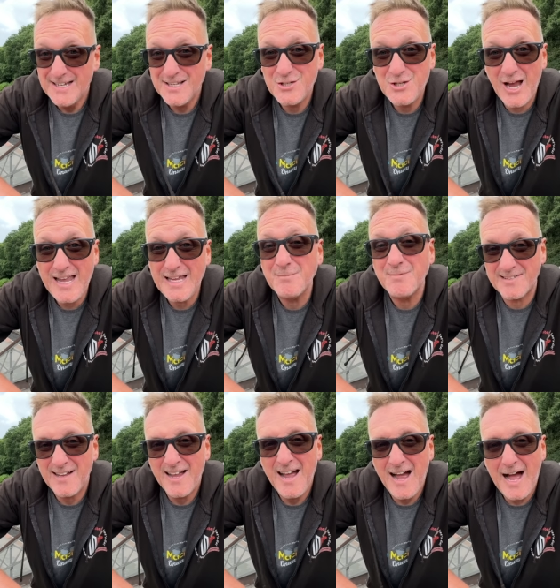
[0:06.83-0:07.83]

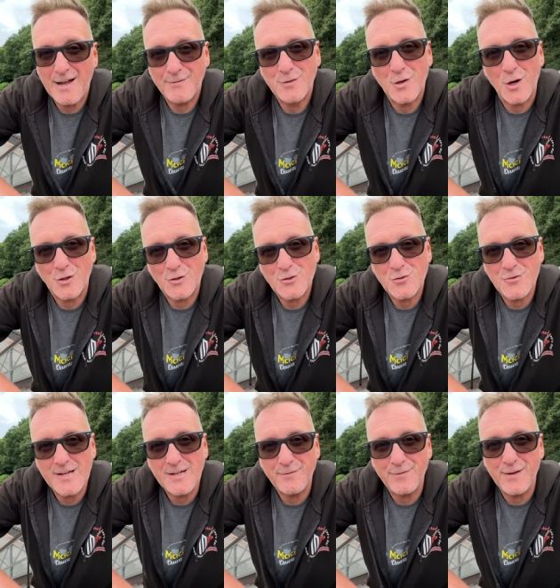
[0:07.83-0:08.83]
James, I've got a
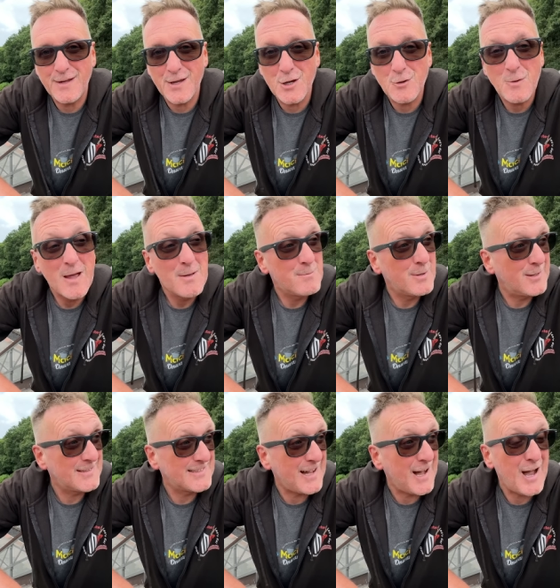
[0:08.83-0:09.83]
treat for you
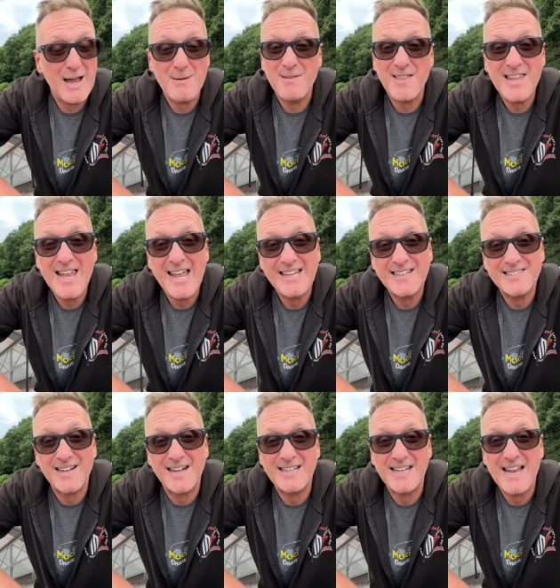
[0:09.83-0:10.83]
because I am at the
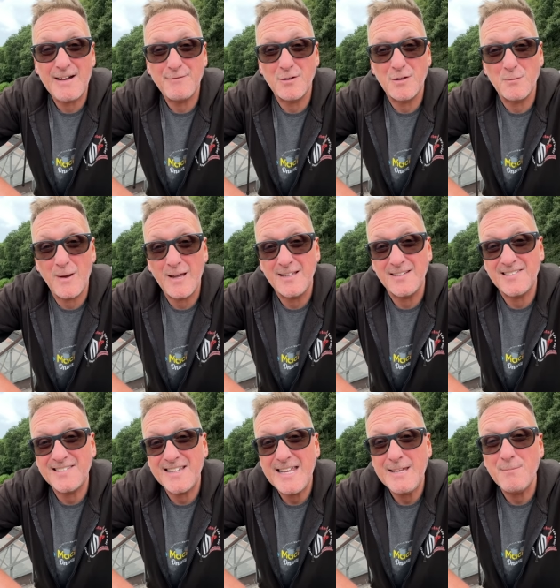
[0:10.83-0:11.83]
Lakeside and Haverthwaite
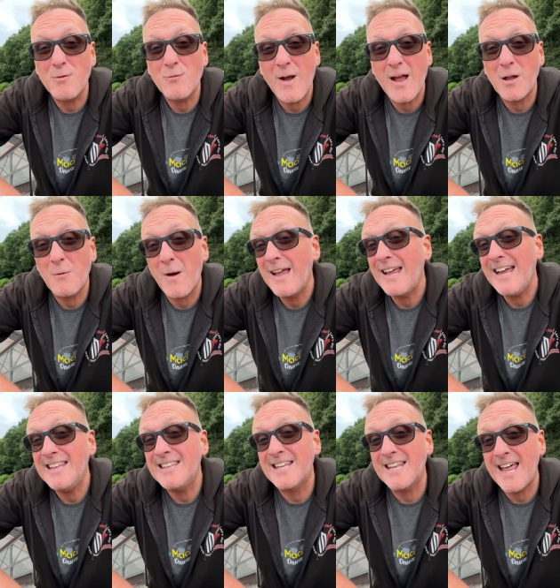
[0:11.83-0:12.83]
Steam Railway
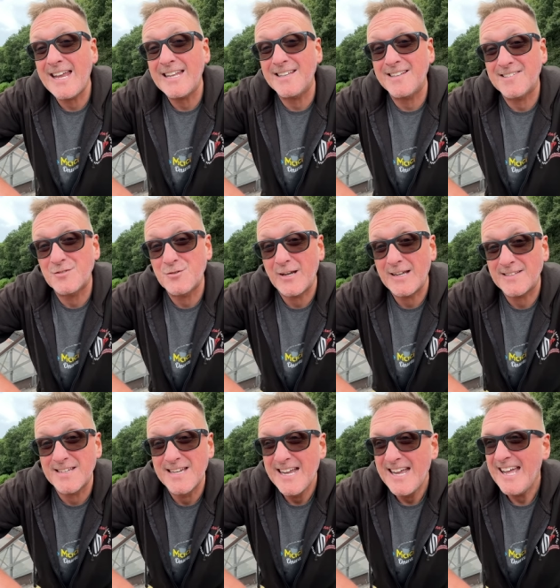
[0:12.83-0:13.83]
in the Lake
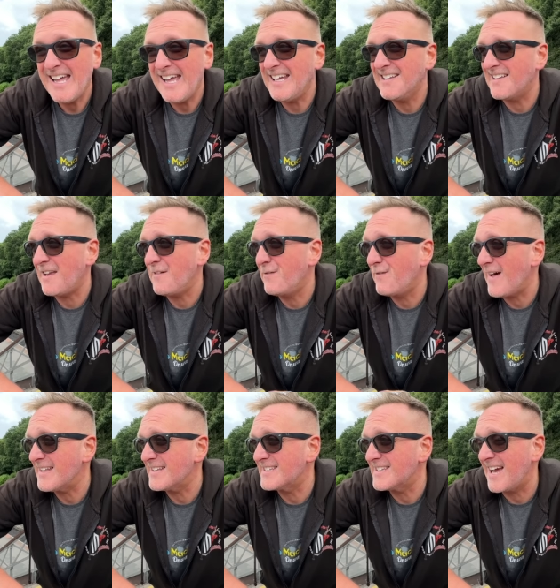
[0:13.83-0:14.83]
District. It is a
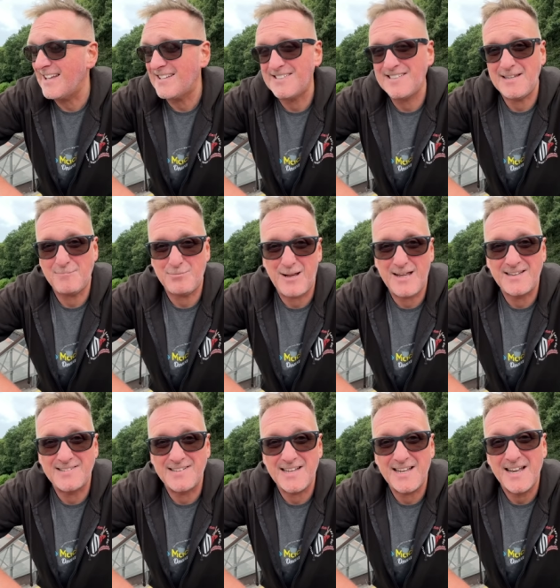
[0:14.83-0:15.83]
fantastic
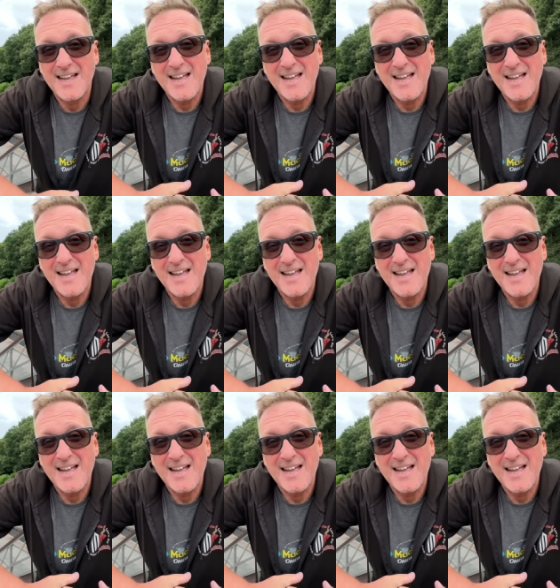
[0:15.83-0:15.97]
place here.